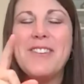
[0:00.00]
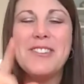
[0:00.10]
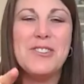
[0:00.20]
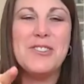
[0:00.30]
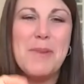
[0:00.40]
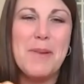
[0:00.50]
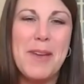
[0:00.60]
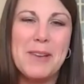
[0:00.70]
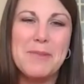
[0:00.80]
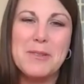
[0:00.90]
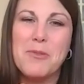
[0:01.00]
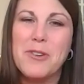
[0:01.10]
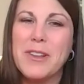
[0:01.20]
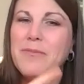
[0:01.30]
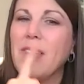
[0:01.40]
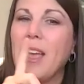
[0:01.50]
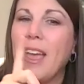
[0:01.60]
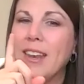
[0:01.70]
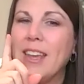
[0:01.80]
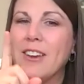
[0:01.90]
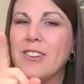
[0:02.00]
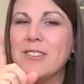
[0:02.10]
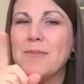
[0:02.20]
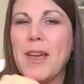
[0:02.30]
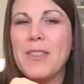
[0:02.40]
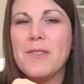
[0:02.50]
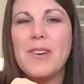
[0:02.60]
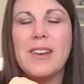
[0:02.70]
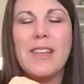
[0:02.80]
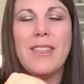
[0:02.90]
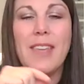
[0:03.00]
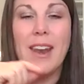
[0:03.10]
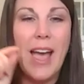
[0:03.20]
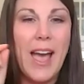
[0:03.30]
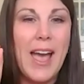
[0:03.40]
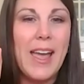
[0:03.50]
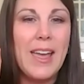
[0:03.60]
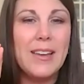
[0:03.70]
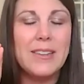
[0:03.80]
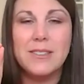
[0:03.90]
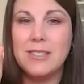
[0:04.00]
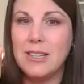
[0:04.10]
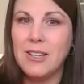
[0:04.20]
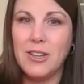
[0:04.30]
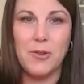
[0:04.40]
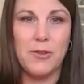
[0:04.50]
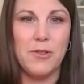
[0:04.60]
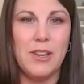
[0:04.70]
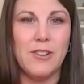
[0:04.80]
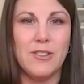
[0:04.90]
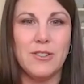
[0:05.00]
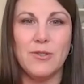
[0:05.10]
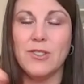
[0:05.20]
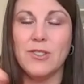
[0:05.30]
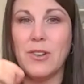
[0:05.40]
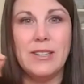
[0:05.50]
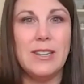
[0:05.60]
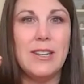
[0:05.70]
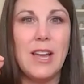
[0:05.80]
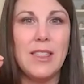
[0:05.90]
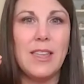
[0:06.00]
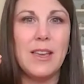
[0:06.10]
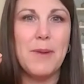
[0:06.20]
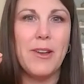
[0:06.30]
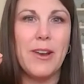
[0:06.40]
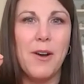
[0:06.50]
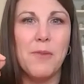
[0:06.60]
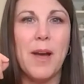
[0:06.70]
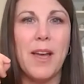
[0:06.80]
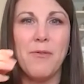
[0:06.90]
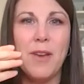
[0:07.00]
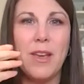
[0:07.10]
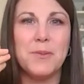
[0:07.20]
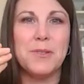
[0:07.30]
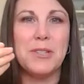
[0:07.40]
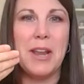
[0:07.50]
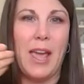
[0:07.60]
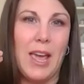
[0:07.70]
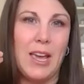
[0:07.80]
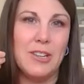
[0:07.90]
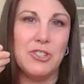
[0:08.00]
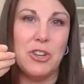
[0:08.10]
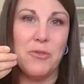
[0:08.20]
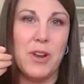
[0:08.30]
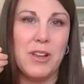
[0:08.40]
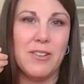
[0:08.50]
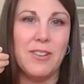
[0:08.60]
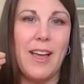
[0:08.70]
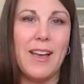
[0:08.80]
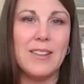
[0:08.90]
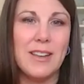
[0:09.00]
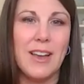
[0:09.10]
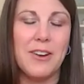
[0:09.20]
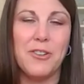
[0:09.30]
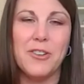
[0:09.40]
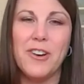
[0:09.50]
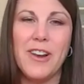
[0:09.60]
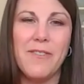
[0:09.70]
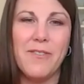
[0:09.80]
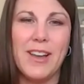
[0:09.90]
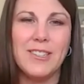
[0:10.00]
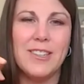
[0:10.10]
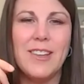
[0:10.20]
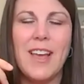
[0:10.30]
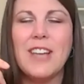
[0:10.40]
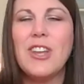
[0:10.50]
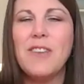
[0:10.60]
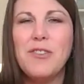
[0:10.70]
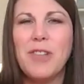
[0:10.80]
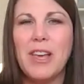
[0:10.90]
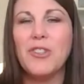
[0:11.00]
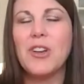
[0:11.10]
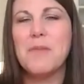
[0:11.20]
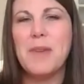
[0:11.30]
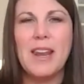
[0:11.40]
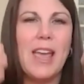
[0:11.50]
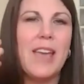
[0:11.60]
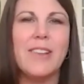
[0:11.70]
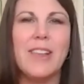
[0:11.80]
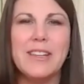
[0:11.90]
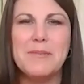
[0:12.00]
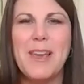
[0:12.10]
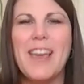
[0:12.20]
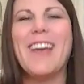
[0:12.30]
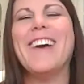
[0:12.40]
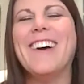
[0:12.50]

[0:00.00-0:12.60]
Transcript: I was doing my makeup this morning, and here's my other one that I didn't go through theater school, so I did not think about how my face was going to age and wrinkle as I got older. In fact, I should have you like look at me and analyze me.